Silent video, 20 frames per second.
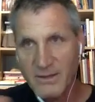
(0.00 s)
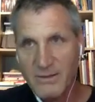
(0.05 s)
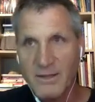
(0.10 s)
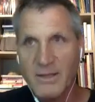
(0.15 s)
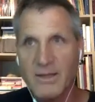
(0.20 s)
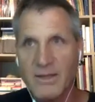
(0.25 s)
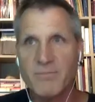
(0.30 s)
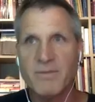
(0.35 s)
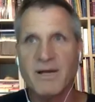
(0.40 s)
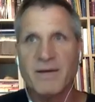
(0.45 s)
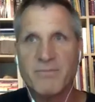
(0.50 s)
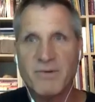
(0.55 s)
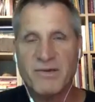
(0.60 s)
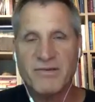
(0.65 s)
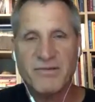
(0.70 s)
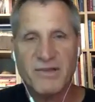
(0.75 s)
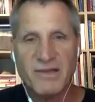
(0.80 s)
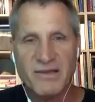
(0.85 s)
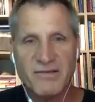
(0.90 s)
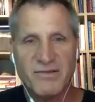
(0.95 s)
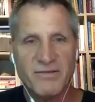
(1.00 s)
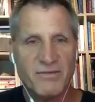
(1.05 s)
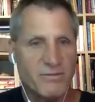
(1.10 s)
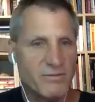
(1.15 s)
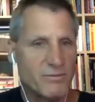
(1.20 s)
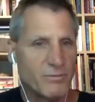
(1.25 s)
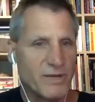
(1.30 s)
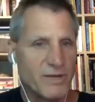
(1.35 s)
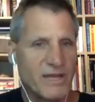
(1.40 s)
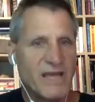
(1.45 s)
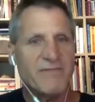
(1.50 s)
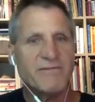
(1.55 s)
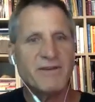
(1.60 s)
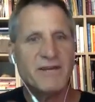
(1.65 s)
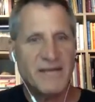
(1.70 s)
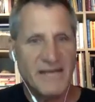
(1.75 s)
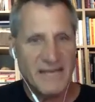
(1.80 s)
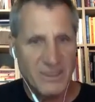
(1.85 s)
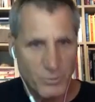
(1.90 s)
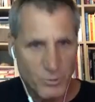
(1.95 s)
in my business, we have a
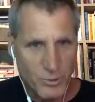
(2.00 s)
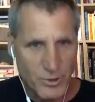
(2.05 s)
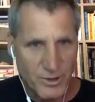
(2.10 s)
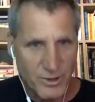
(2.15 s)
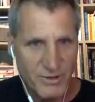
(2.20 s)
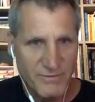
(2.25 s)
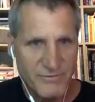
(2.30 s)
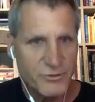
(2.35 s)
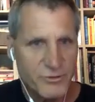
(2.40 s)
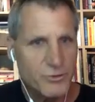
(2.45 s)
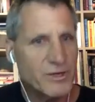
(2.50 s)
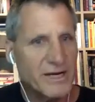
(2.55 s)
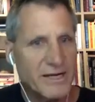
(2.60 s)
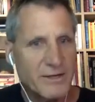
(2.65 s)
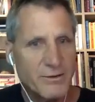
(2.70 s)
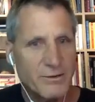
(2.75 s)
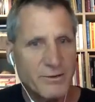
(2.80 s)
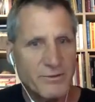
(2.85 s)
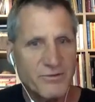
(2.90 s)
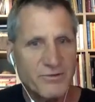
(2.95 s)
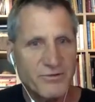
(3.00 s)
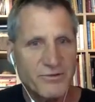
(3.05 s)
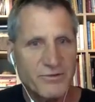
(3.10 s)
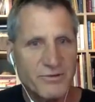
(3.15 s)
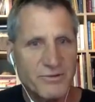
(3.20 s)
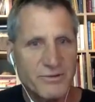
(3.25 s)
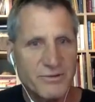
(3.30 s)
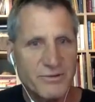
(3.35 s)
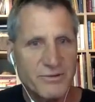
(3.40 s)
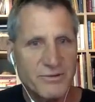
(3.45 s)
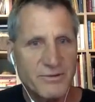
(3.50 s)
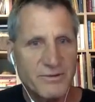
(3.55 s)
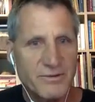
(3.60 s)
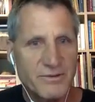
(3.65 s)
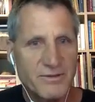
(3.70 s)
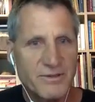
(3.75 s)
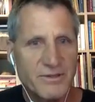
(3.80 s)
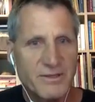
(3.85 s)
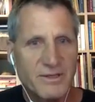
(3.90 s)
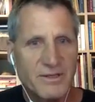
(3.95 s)
network of trainers,
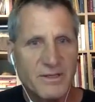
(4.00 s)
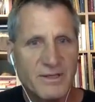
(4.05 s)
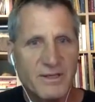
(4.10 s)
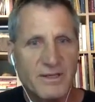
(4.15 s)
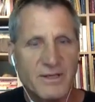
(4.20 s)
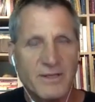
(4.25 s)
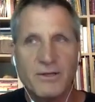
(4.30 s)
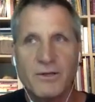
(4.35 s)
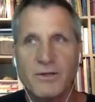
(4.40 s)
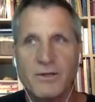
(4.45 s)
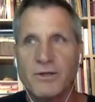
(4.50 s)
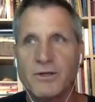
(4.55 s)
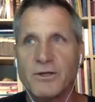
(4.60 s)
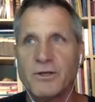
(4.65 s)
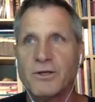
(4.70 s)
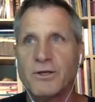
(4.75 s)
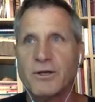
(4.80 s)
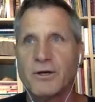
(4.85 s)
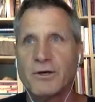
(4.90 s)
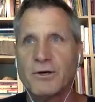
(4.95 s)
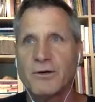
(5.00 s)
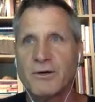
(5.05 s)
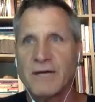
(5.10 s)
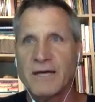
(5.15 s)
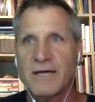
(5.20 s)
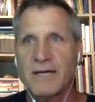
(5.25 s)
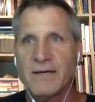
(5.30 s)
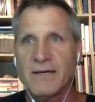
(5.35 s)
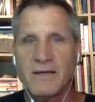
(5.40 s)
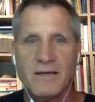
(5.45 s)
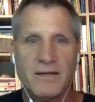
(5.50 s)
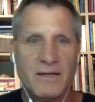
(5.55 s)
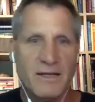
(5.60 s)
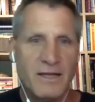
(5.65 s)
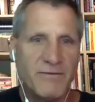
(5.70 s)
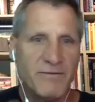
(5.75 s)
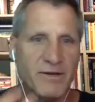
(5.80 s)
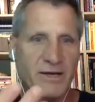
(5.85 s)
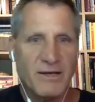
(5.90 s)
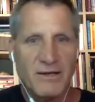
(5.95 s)
you know, and
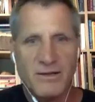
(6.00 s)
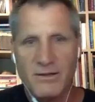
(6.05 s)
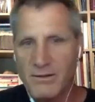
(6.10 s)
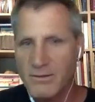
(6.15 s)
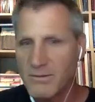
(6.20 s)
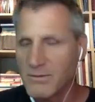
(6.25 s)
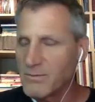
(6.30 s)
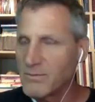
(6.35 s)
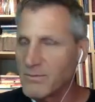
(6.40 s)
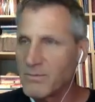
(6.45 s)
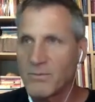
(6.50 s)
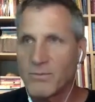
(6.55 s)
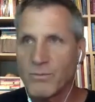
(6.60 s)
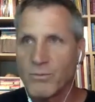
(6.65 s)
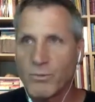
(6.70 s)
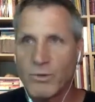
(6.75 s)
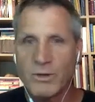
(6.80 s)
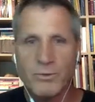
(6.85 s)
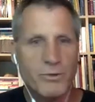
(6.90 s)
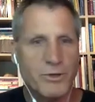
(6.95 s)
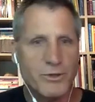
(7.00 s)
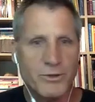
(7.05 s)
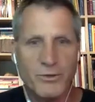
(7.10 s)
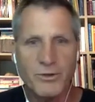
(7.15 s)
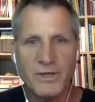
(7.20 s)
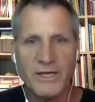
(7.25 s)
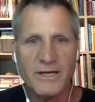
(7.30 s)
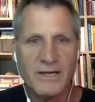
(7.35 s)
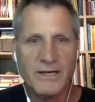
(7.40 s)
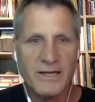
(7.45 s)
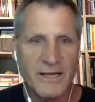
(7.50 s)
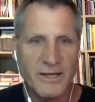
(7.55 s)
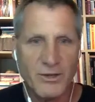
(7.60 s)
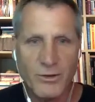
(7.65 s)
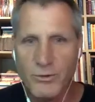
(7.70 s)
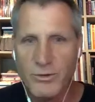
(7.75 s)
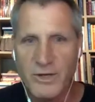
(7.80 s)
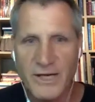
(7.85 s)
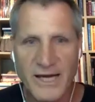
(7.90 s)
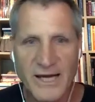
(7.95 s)
even what we're doing, like
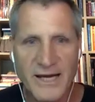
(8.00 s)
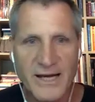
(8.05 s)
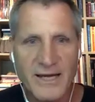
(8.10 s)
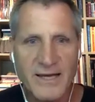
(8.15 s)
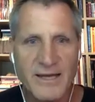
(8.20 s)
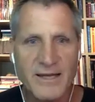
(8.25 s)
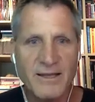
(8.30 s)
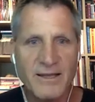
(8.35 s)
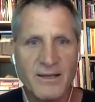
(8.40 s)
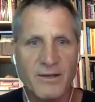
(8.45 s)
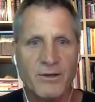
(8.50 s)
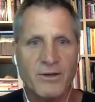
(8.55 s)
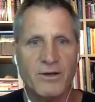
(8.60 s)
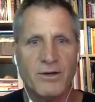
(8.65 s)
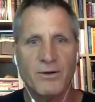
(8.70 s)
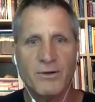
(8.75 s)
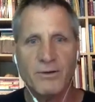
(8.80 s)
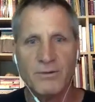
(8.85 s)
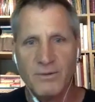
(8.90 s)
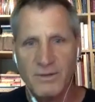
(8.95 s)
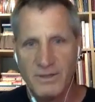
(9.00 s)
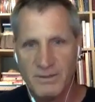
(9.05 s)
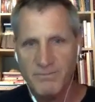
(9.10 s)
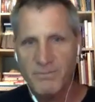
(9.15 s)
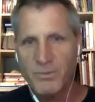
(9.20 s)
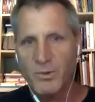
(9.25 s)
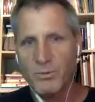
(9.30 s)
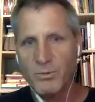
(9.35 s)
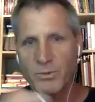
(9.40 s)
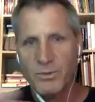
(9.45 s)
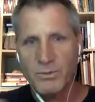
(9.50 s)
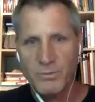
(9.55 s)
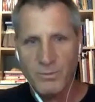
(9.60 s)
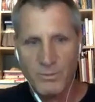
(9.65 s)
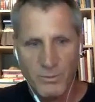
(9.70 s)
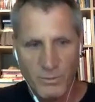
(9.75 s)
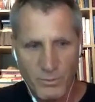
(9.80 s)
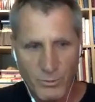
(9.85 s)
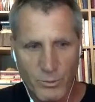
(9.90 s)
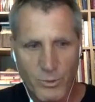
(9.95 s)
you and I, you know,
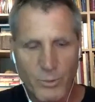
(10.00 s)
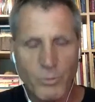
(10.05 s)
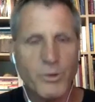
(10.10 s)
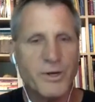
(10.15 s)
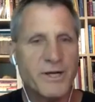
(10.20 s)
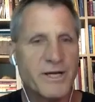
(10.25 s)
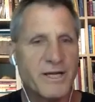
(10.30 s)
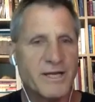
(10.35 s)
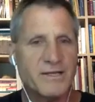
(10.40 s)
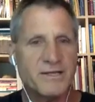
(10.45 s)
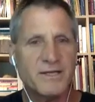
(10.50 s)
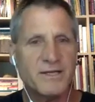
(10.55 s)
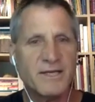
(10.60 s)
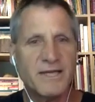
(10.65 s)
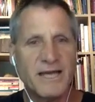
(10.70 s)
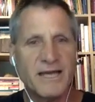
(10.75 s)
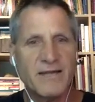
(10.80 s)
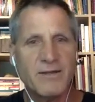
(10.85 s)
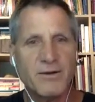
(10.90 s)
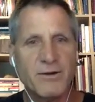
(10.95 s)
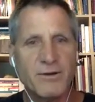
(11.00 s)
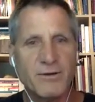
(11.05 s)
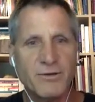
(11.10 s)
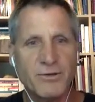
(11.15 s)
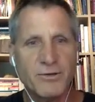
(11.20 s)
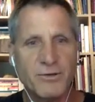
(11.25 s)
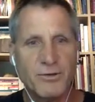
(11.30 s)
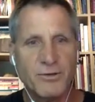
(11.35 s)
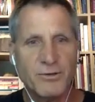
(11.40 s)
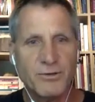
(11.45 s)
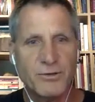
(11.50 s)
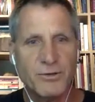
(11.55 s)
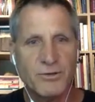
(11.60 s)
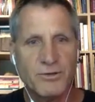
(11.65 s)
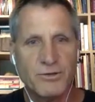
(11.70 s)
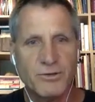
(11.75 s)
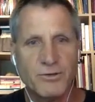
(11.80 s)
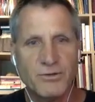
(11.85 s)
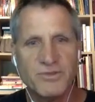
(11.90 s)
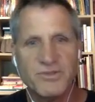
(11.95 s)
we're working together to
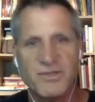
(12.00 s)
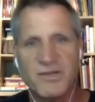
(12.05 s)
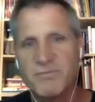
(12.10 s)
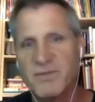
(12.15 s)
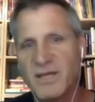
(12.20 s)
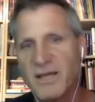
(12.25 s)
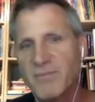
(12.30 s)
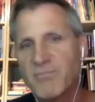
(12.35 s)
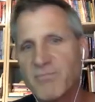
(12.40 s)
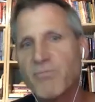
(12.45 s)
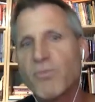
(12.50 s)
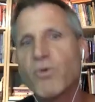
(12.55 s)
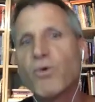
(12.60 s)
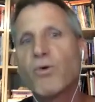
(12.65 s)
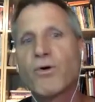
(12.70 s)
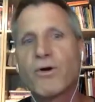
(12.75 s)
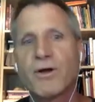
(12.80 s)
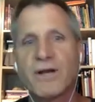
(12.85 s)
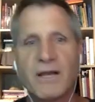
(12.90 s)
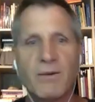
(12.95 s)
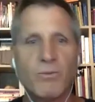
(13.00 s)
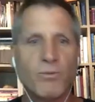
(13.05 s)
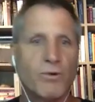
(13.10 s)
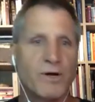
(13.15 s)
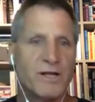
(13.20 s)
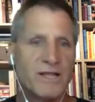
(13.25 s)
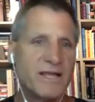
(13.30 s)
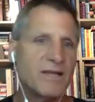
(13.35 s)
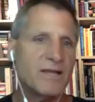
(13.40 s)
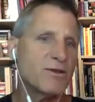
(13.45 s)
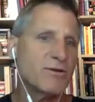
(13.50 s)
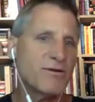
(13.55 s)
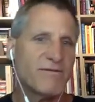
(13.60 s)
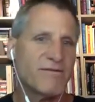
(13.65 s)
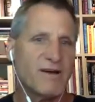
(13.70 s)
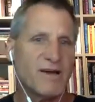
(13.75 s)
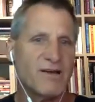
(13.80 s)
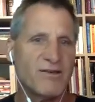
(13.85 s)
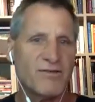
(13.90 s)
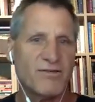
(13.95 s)
do something more than what either of
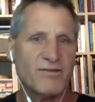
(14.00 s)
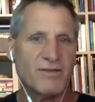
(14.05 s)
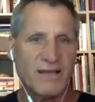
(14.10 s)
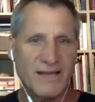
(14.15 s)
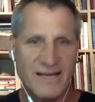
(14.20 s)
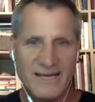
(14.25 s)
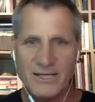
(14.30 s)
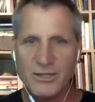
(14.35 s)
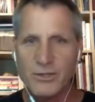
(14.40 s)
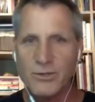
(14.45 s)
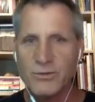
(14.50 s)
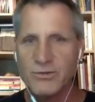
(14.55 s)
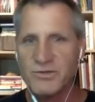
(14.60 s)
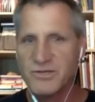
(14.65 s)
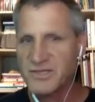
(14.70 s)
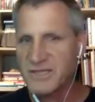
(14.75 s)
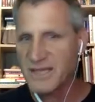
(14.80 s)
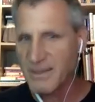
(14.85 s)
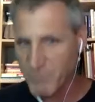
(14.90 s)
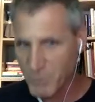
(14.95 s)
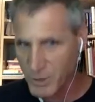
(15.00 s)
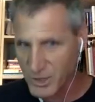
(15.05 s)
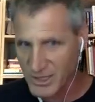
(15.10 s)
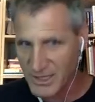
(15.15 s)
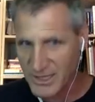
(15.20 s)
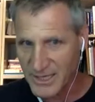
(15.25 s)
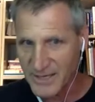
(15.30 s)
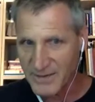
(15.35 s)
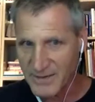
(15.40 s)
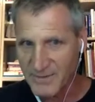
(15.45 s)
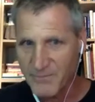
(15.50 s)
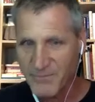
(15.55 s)
us can do separately.